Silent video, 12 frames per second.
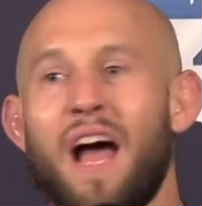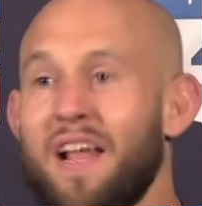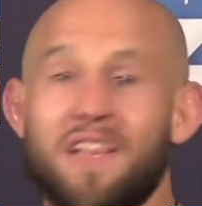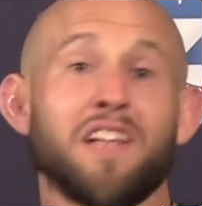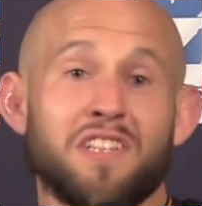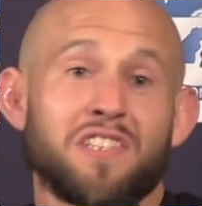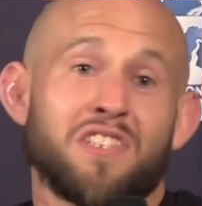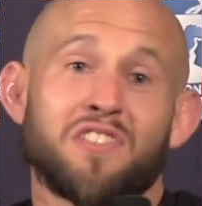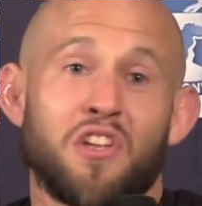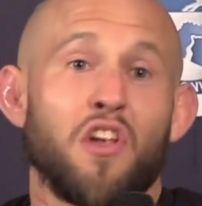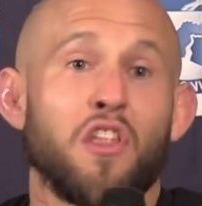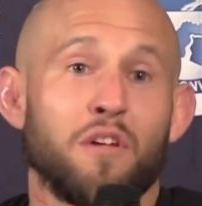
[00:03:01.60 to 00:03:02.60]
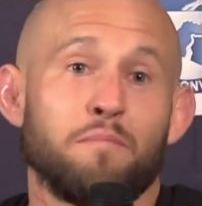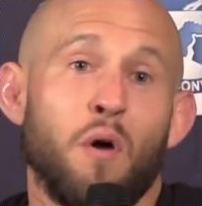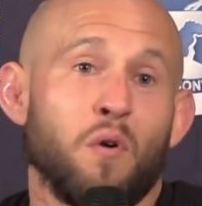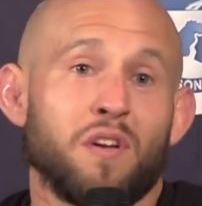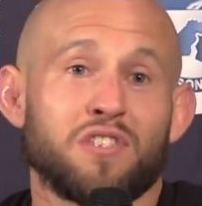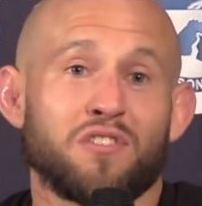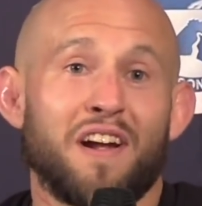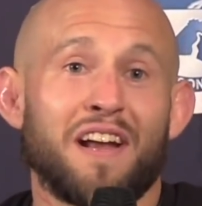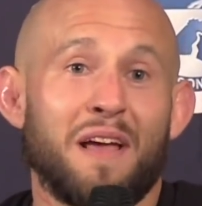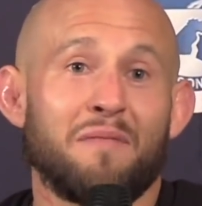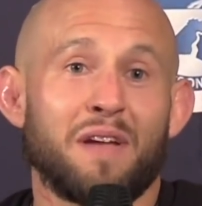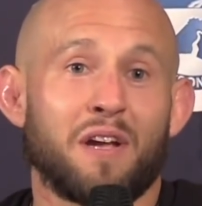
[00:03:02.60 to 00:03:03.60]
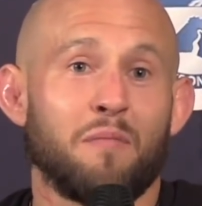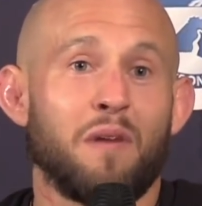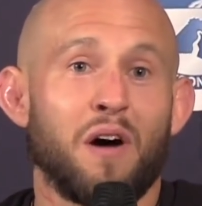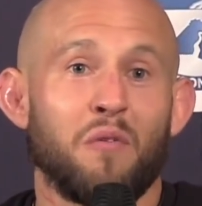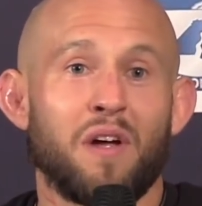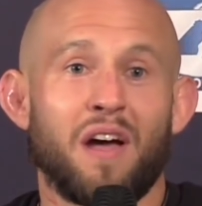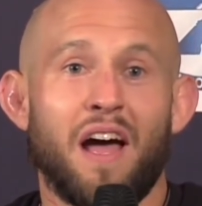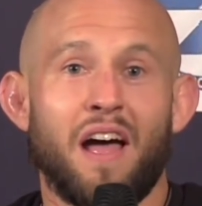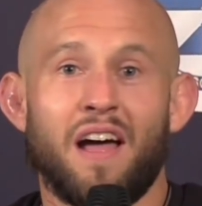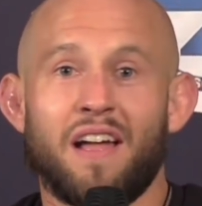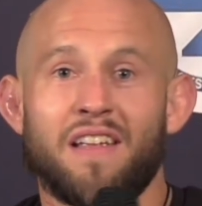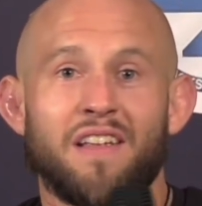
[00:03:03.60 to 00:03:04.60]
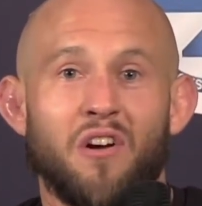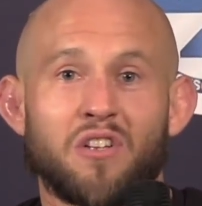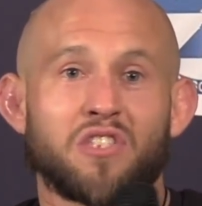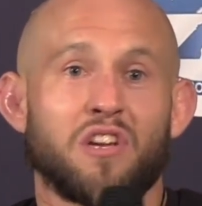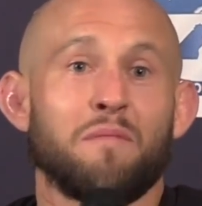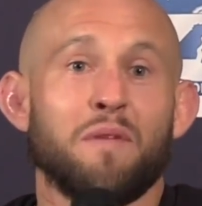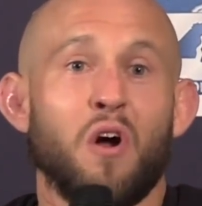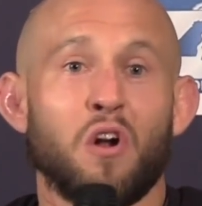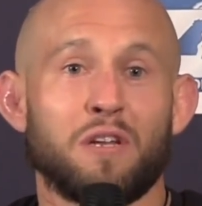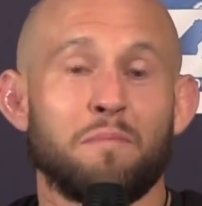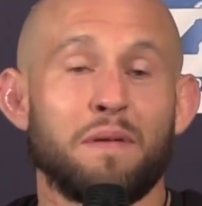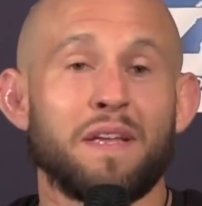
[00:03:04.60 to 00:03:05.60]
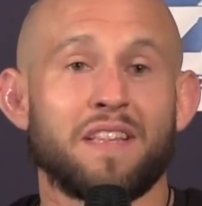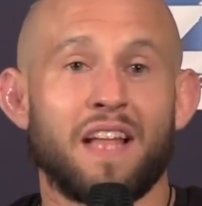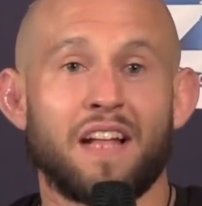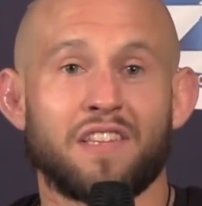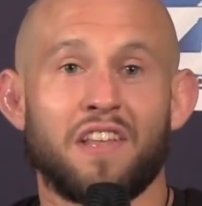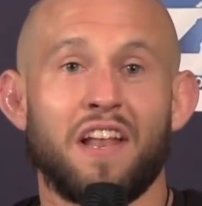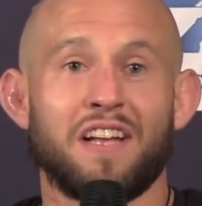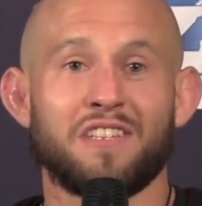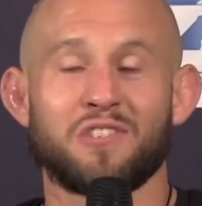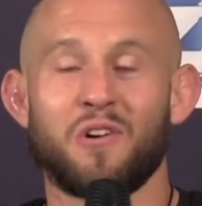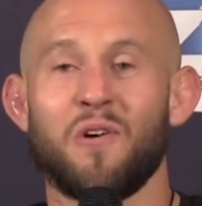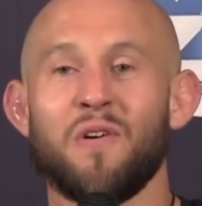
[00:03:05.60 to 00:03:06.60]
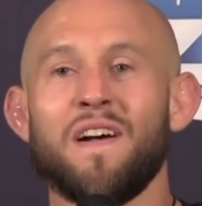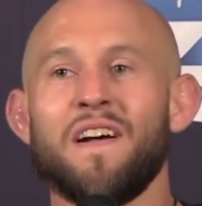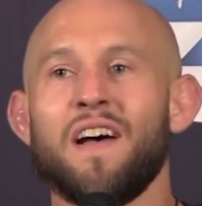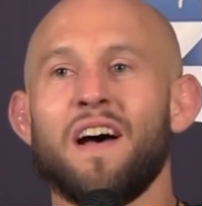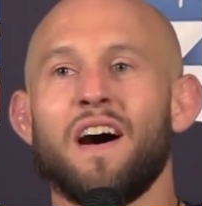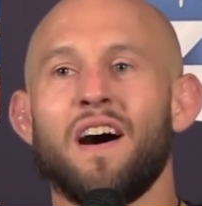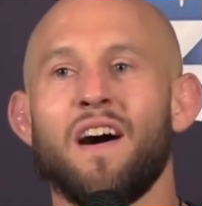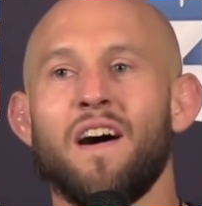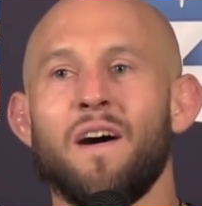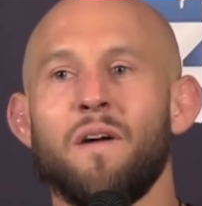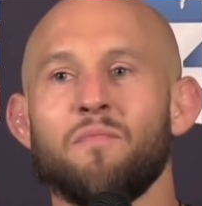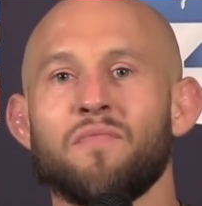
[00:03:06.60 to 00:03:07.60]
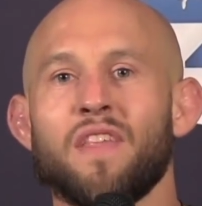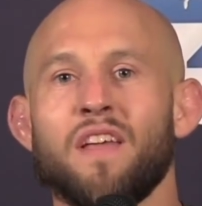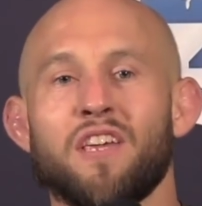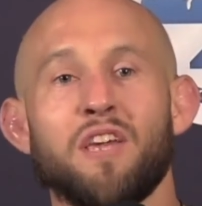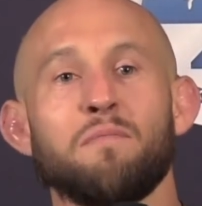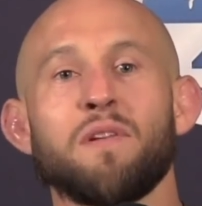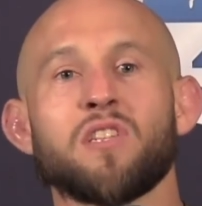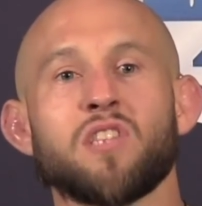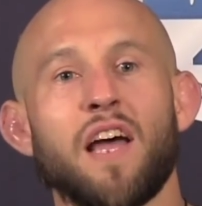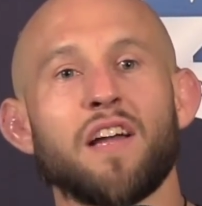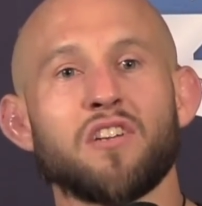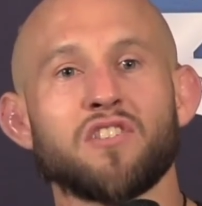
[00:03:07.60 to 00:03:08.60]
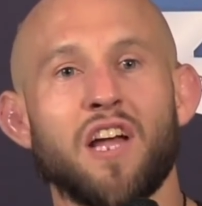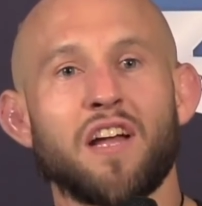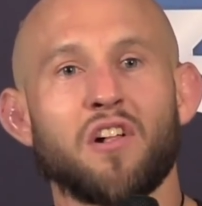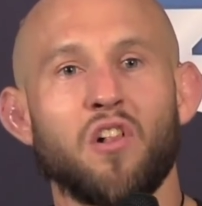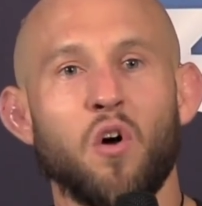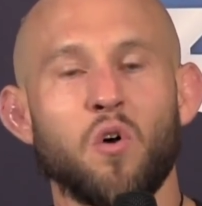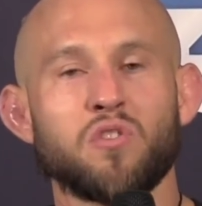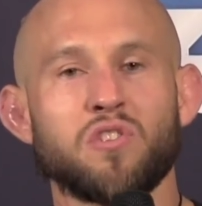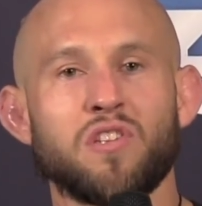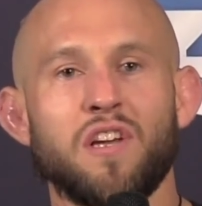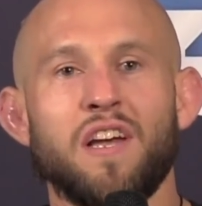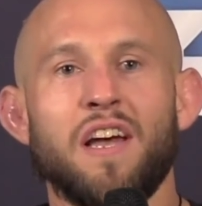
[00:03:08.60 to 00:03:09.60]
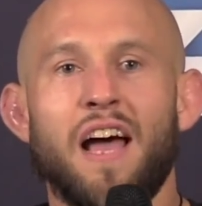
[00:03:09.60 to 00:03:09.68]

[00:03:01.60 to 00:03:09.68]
I think this is another bonus, right? I mean, come on. I, I, you know, it's going to be hard to beat that tonight. So um, keeping the Tiger's Eye close.